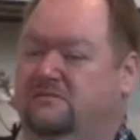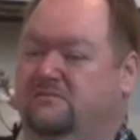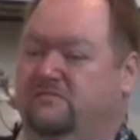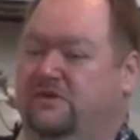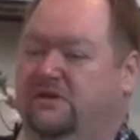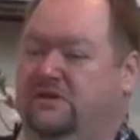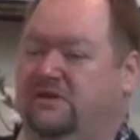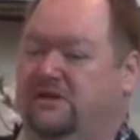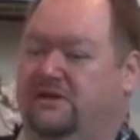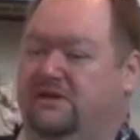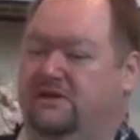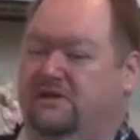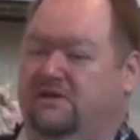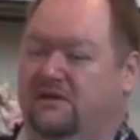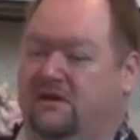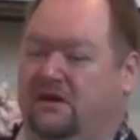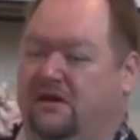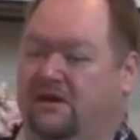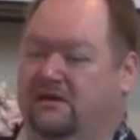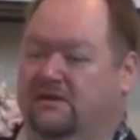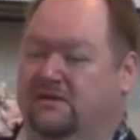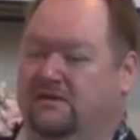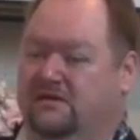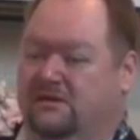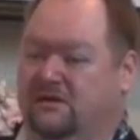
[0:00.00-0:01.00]
by letting
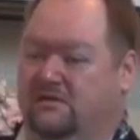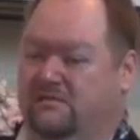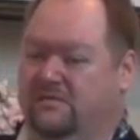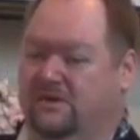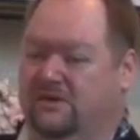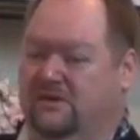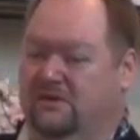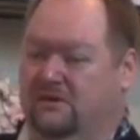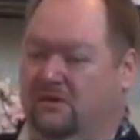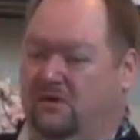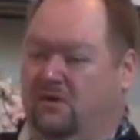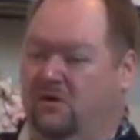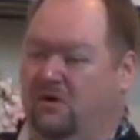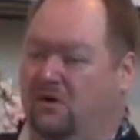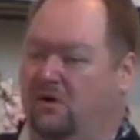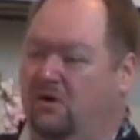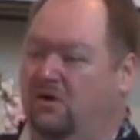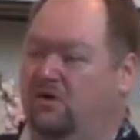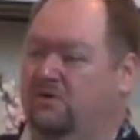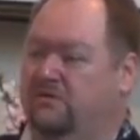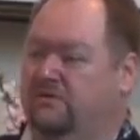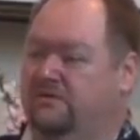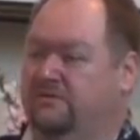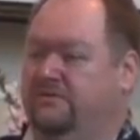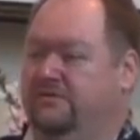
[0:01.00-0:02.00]
God come in
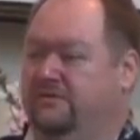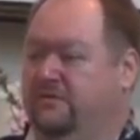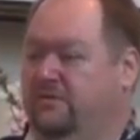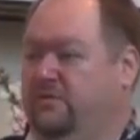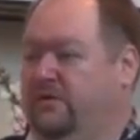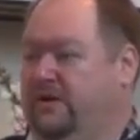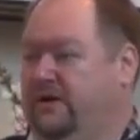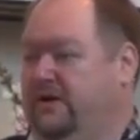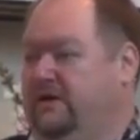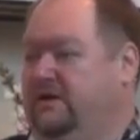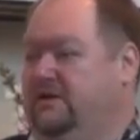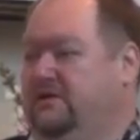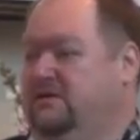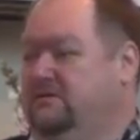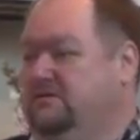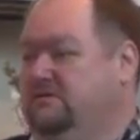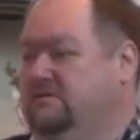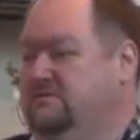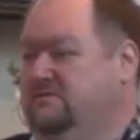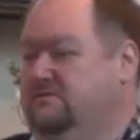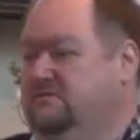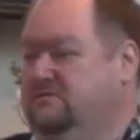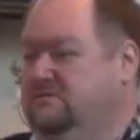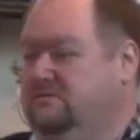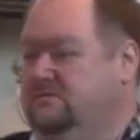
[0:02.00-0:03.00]
all the way.
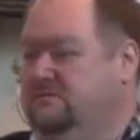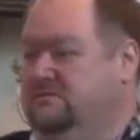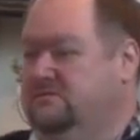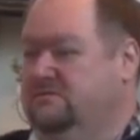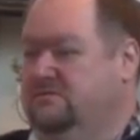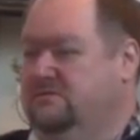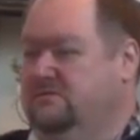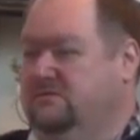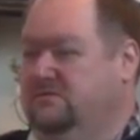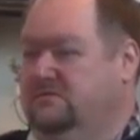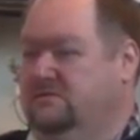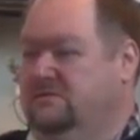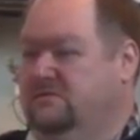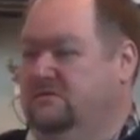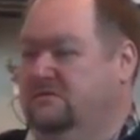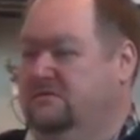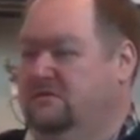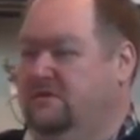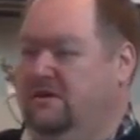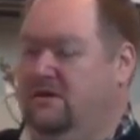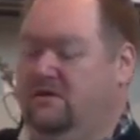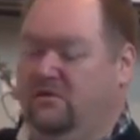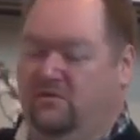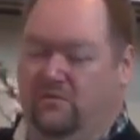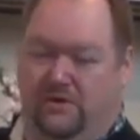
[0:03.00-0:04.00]

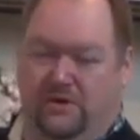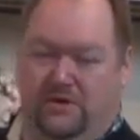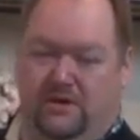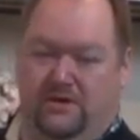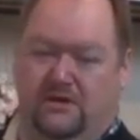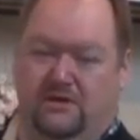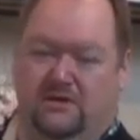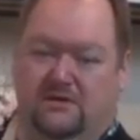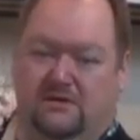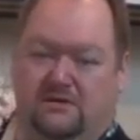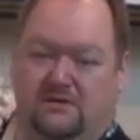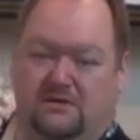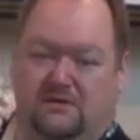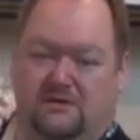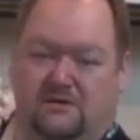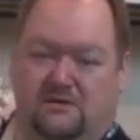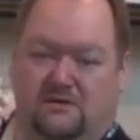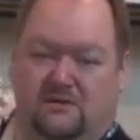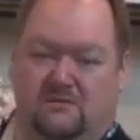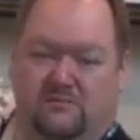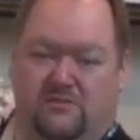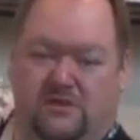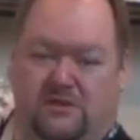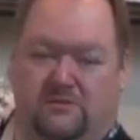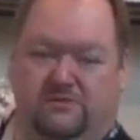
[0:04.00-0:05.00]
That way,
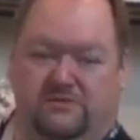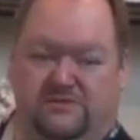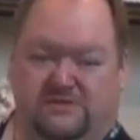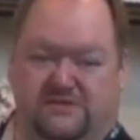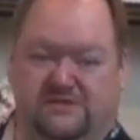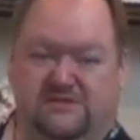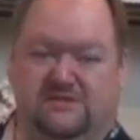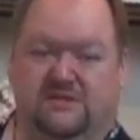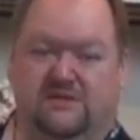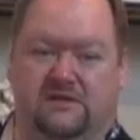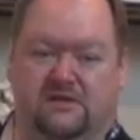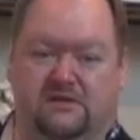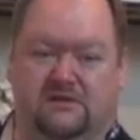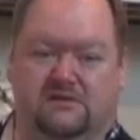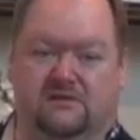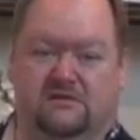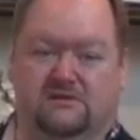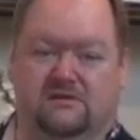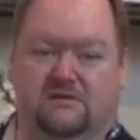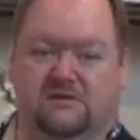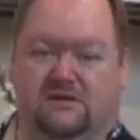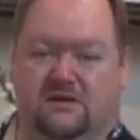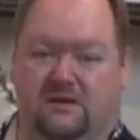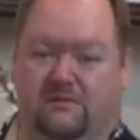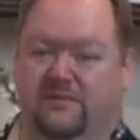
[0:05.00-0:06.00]
people see it
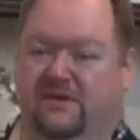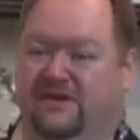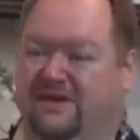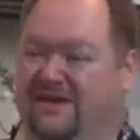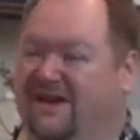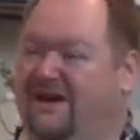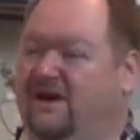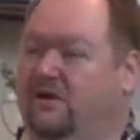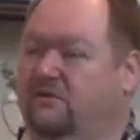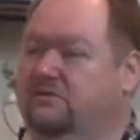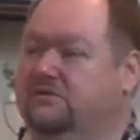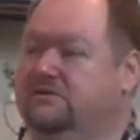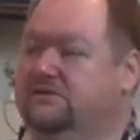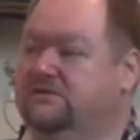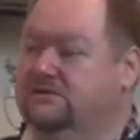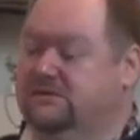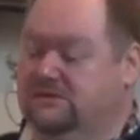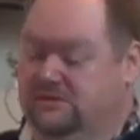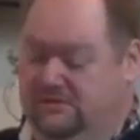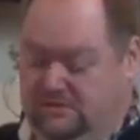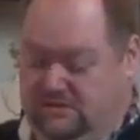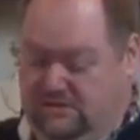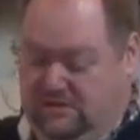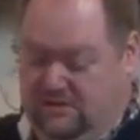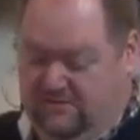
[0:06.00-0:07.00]
coming out
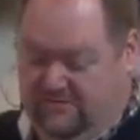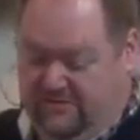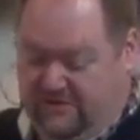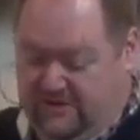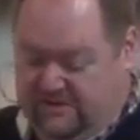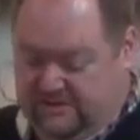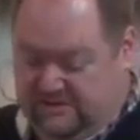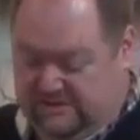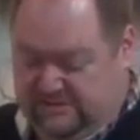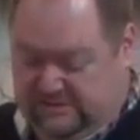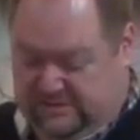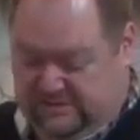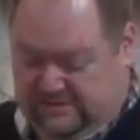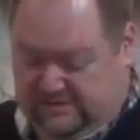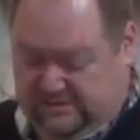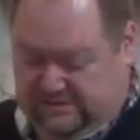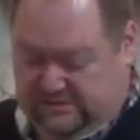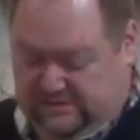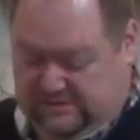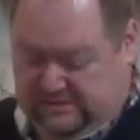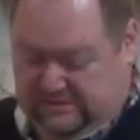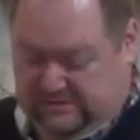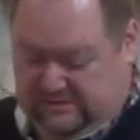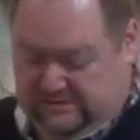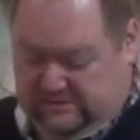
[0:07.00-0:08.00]
of
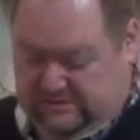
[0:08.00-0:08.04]
us.